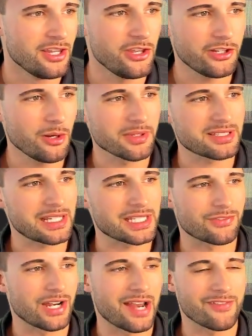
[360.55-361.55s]
You can almost say this
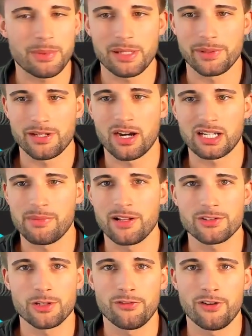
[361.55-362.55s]
for everybody we talked
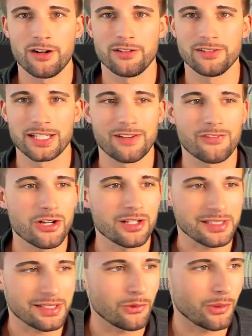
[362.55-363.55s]
about so far. Like, if you're an
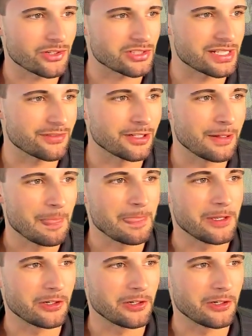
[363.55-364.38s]
elite level wide receiver, you're